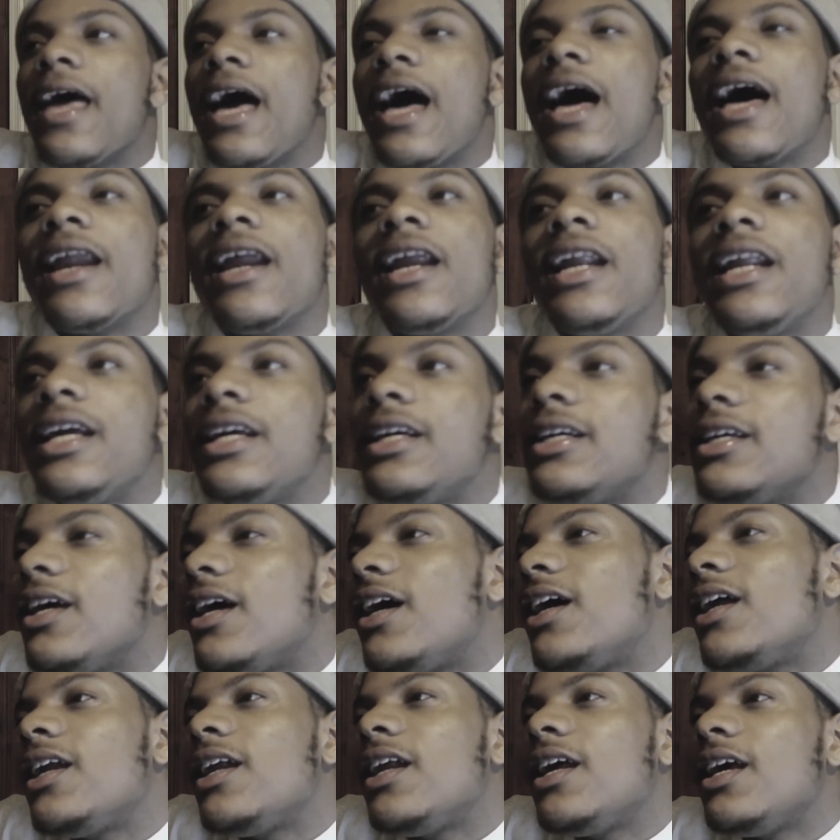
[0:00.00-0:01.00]
Out of
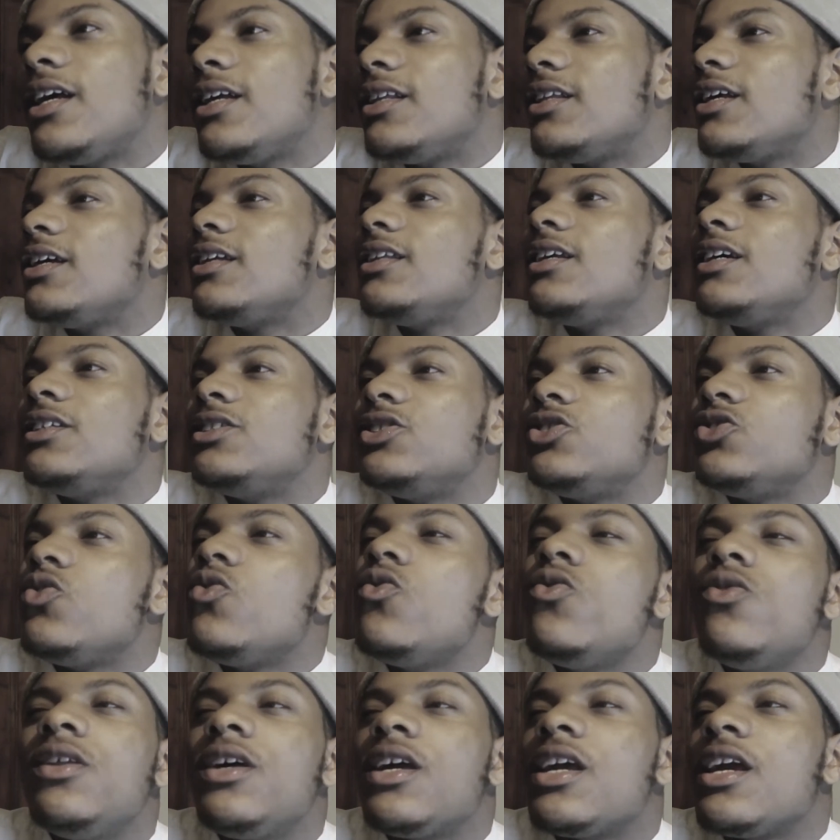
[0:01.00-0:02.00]
that
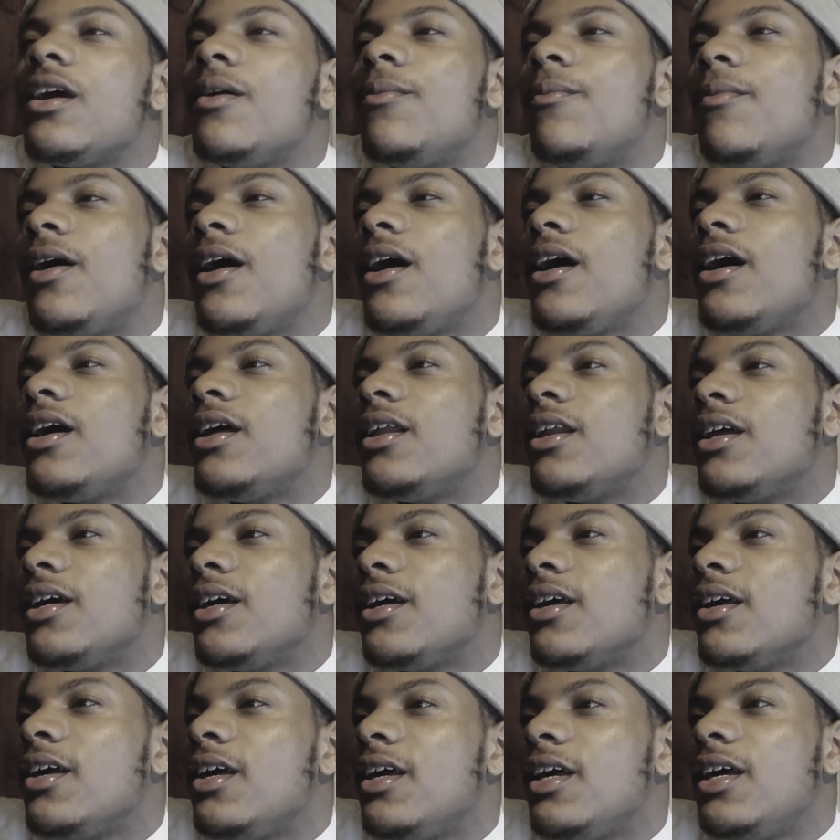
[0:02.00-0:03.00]
school in your
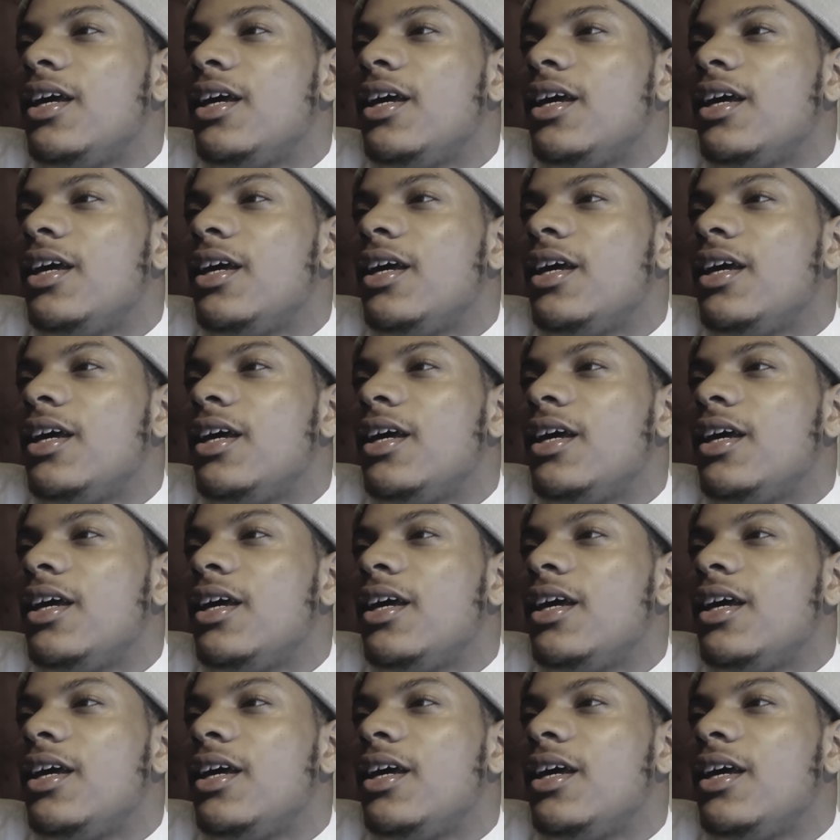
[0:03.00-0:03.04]
mind,